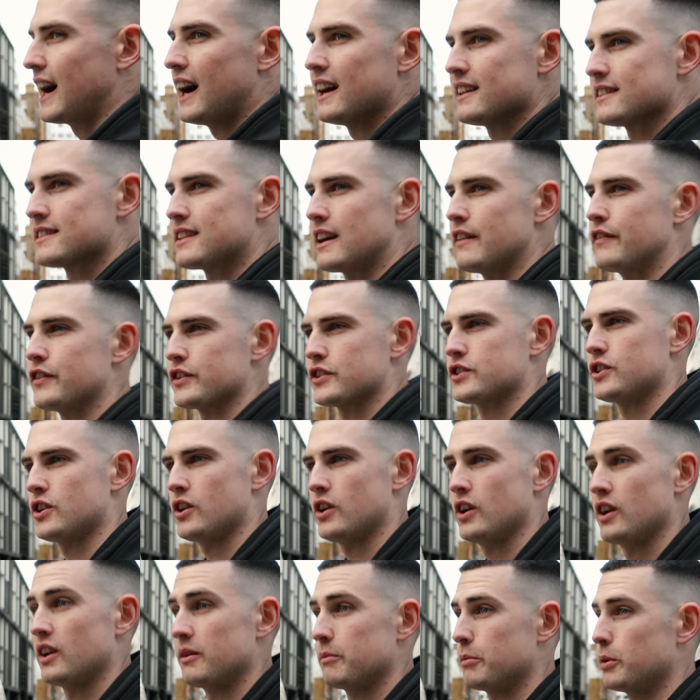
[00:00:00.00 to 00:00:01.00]
can't say for
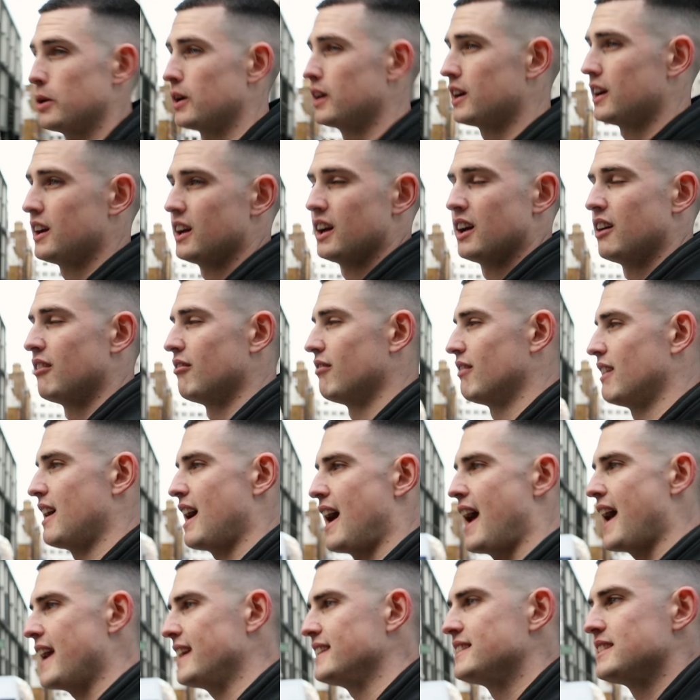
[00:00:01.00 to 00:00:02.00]
certain, but
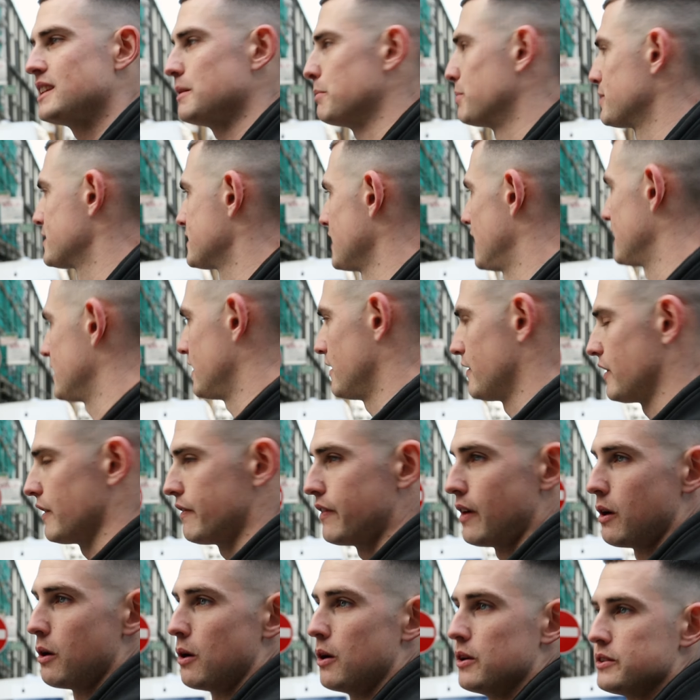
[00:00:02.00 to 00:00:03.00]
80% of the
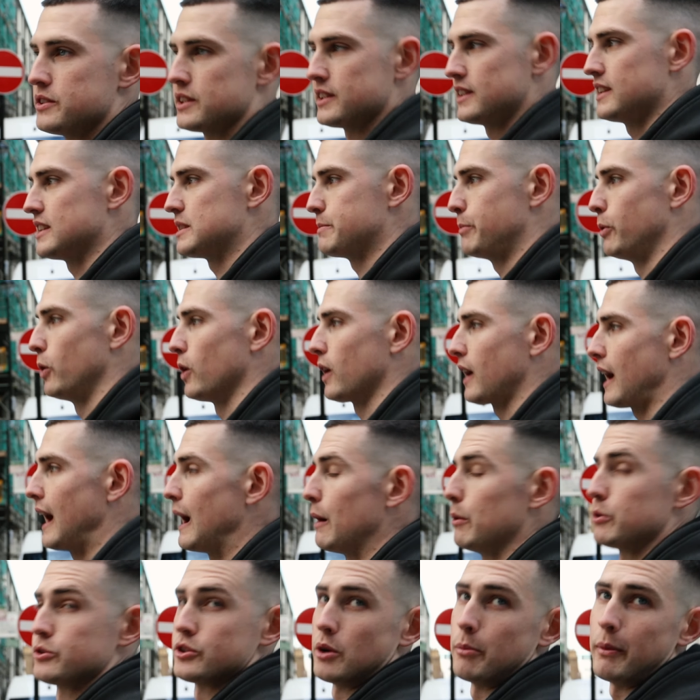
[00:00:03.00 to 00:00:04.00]
photos in this book
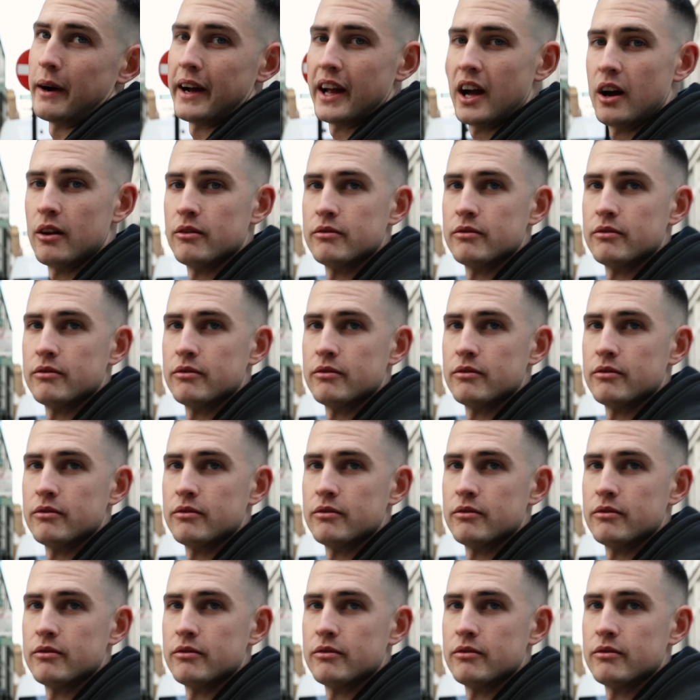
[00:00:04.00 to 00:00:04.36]
I was on my